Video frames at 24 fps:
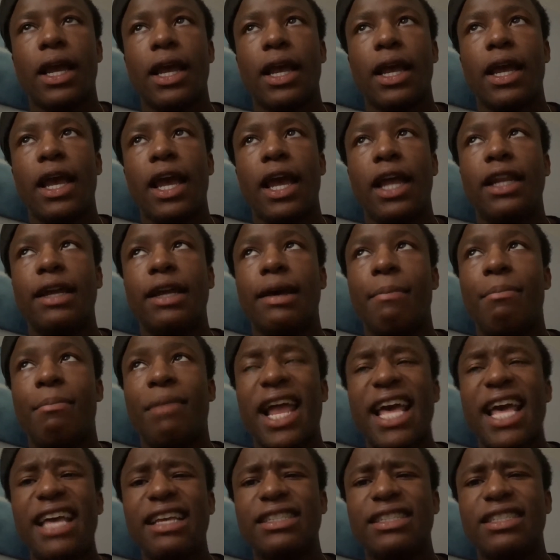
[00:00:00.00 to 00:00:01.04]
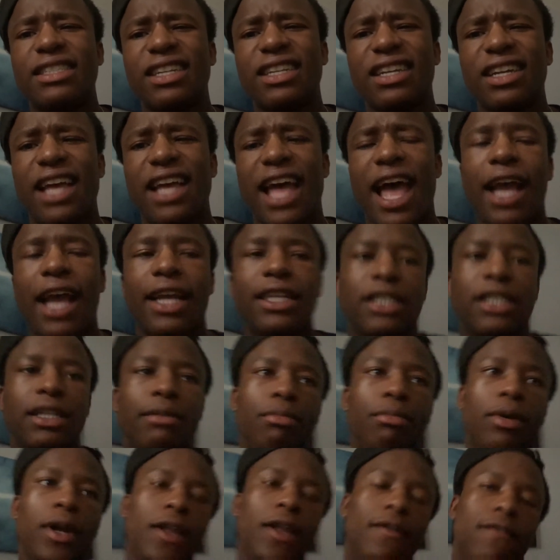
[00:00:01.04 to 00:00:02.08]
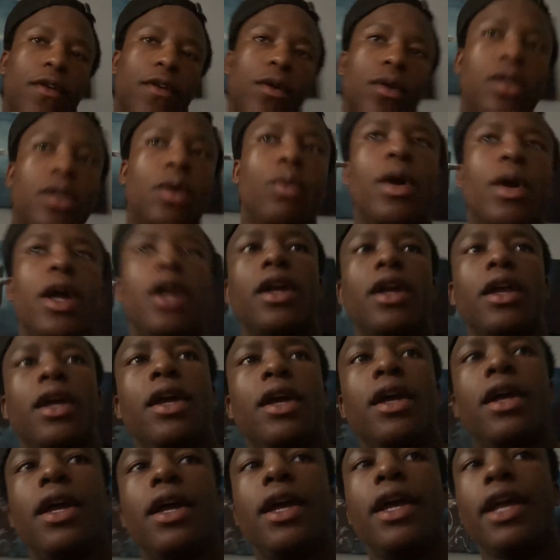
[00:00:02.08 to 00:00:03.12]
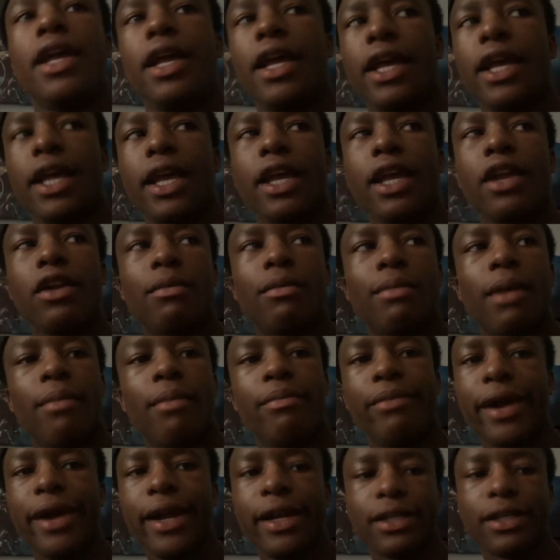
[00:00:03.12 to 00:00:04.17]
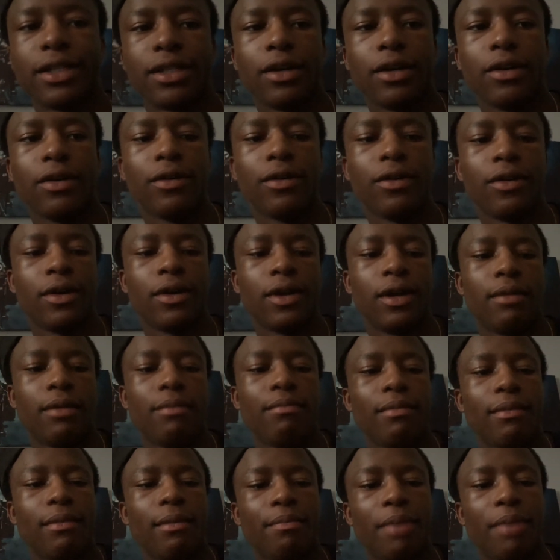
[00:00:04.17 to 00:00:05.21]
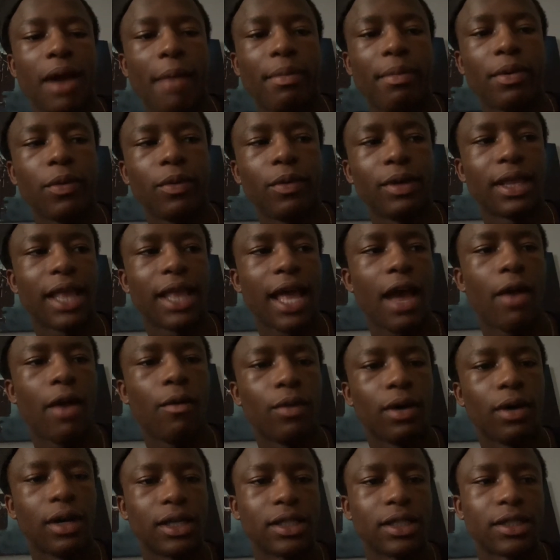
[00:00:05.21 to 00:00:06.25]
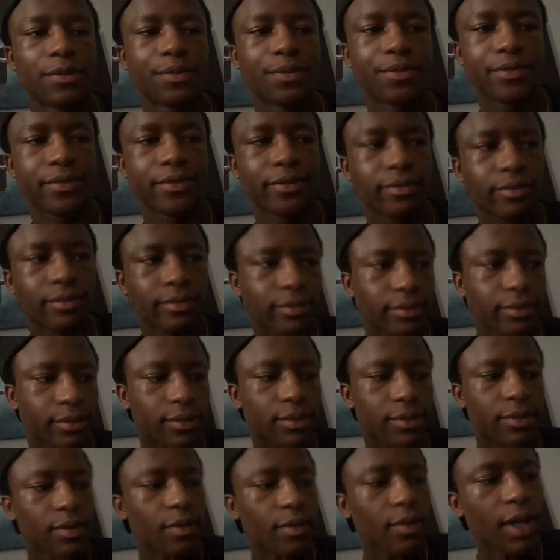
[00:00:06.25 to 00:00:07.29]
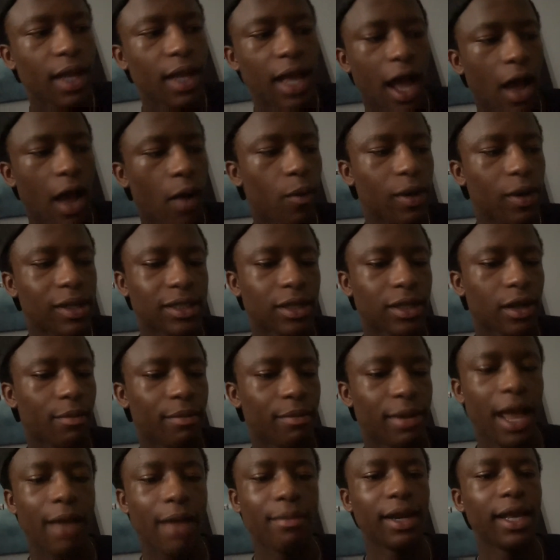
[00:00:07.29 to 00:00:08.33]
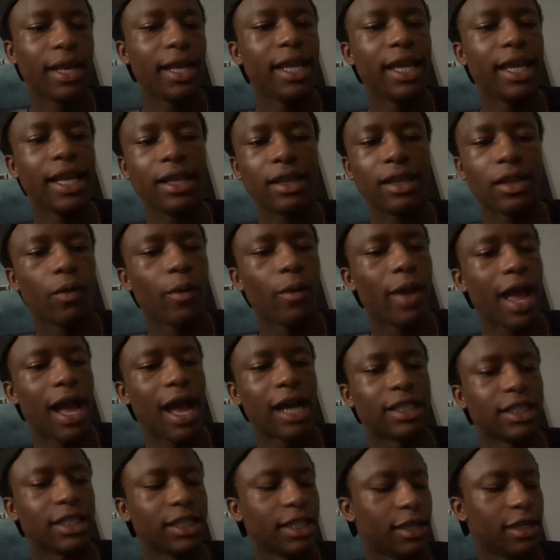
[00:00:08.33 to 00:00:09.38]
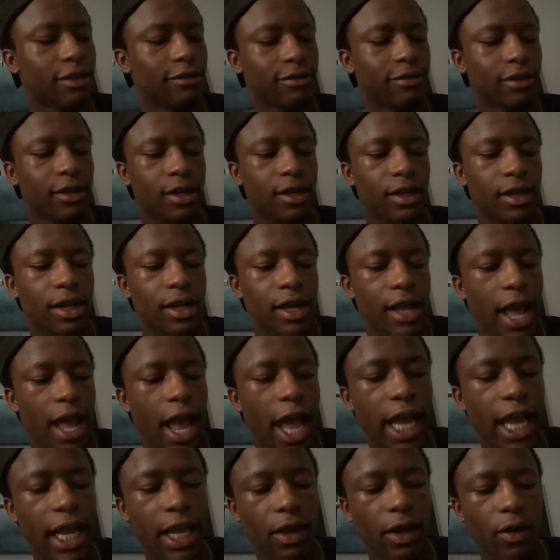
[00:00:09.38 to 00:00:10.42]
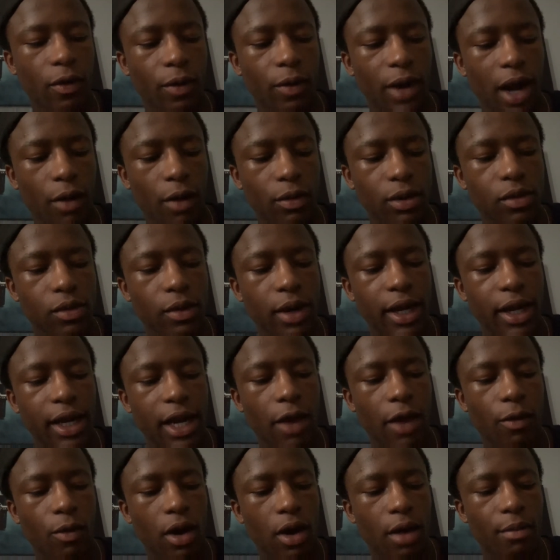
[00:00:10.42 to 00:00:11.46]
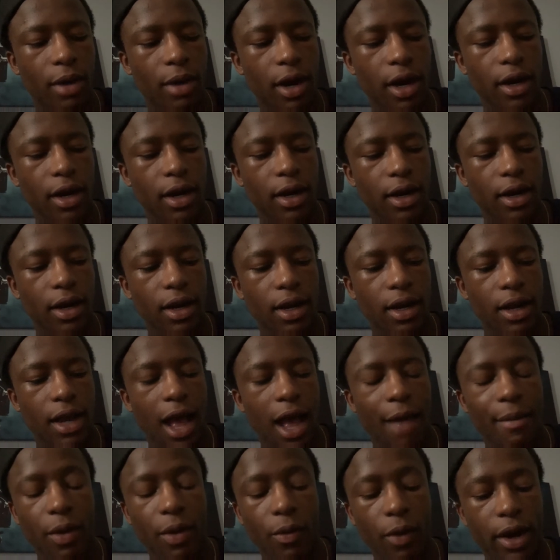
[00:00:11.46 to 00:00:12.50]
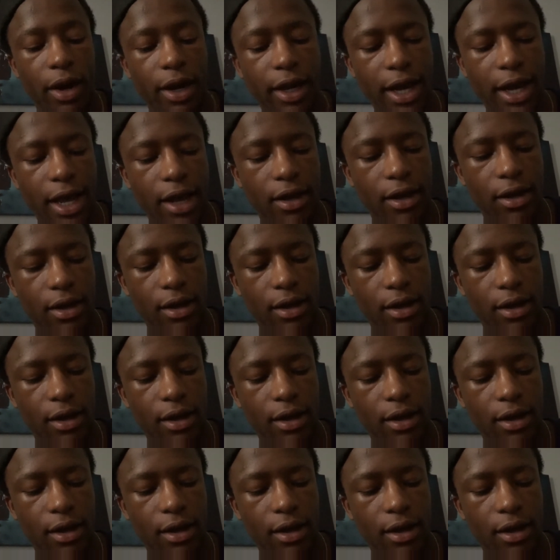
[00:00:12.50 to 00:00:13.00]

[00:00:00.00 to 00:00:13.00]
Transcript: in a place to actually bring food to work and eat on my break. So the problem with that was I wasn't going to be able to eat the way I should have ate when I was working at Walmart. Working at